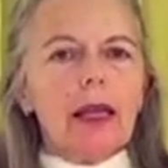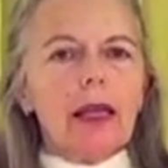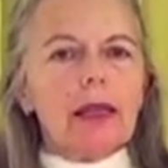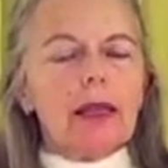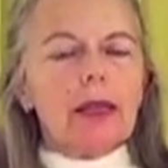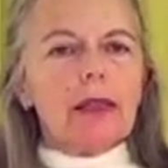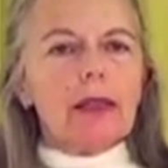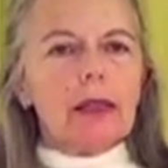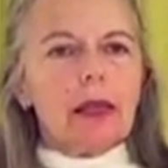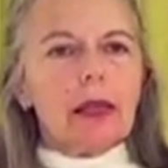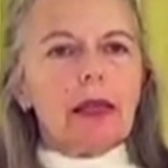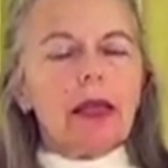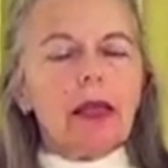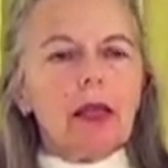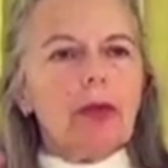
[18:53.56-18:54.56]
is an
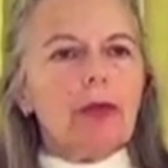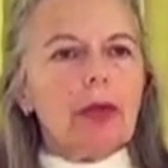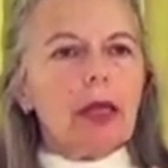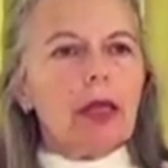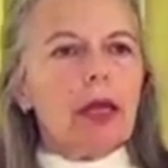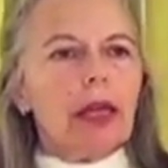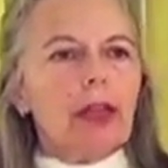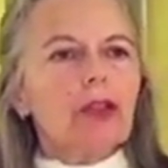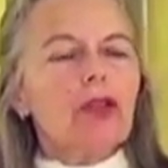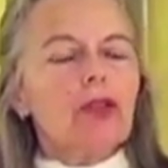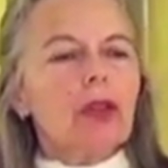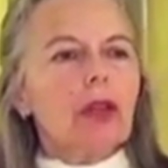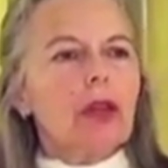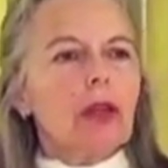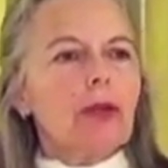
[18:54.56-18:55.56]

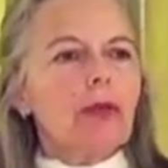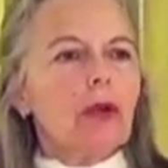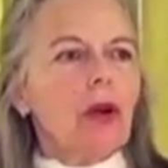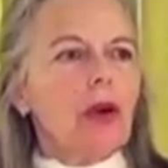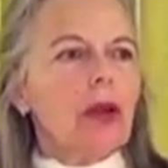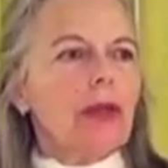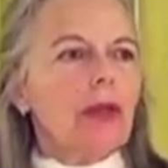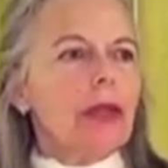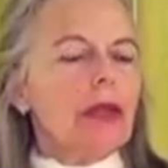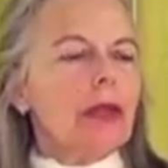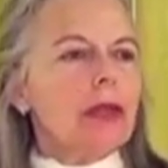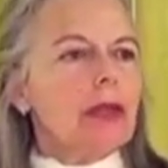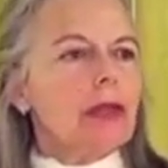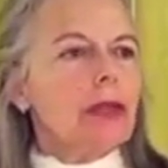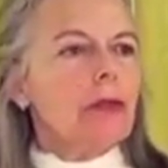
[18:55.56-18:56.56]
accumulation of all
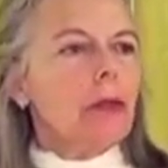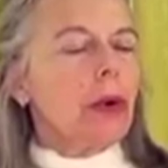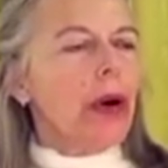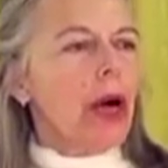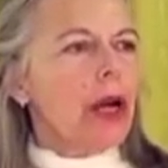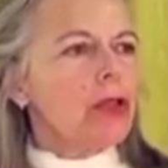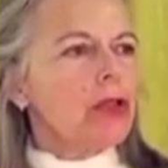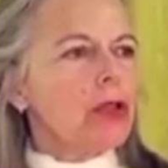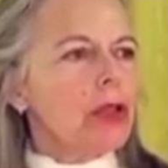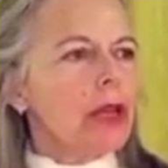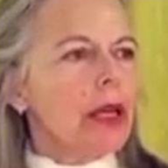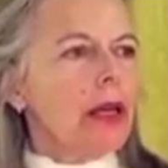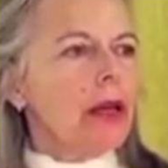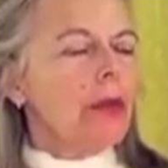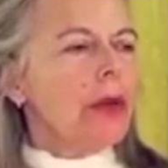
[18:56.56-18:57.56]
these
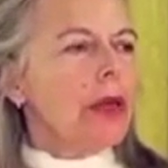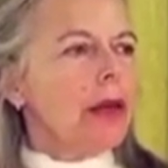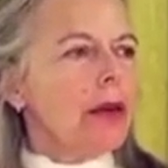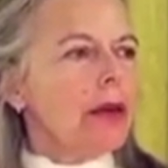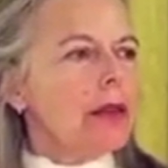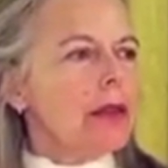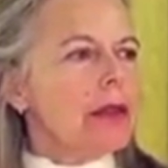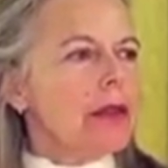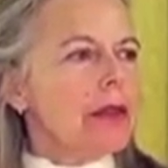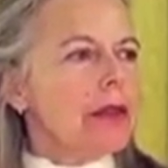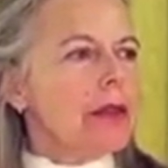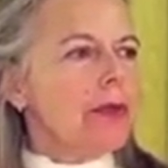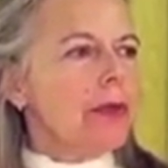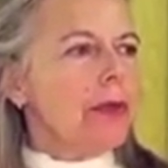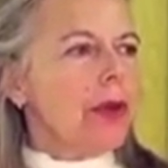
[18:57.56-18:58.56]
mirage-like
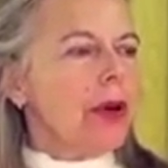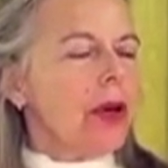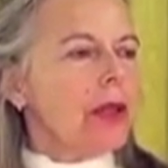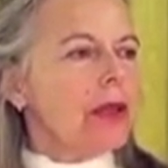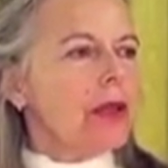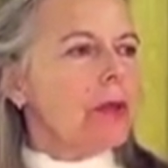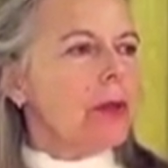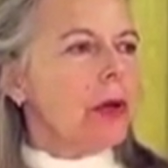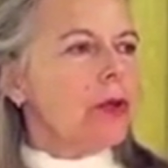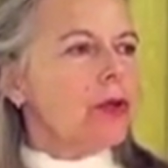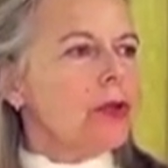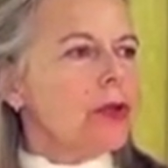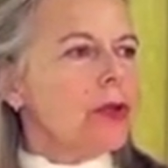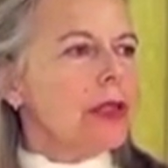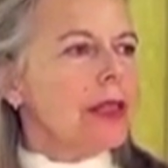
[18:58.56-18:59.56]
appearances of thoughts,
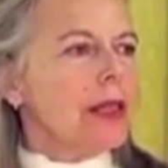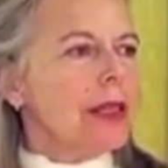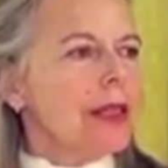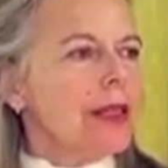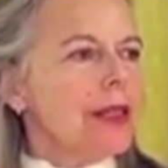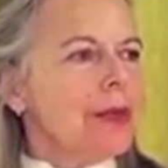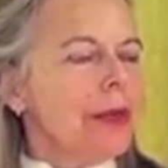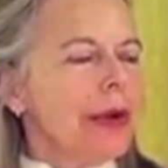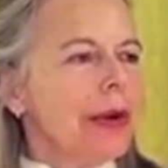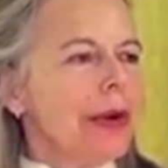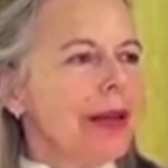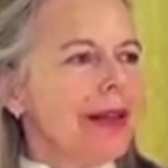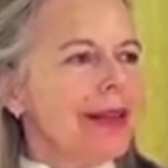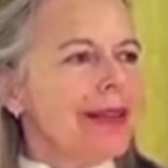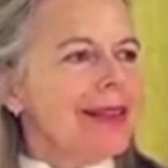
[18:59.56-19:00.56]
emotions, and
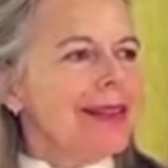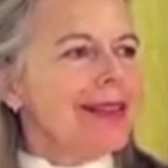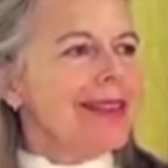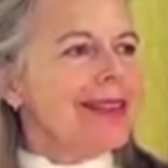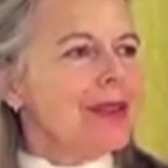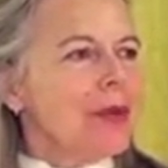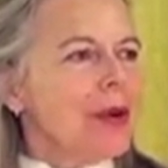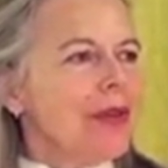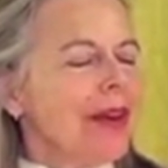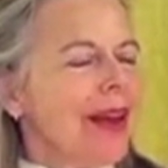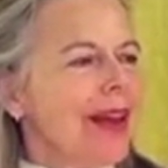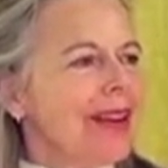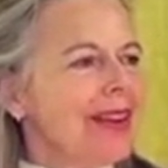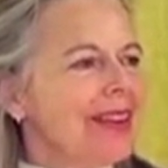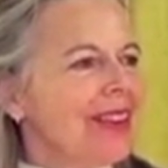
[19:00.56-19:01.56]
experiences we've had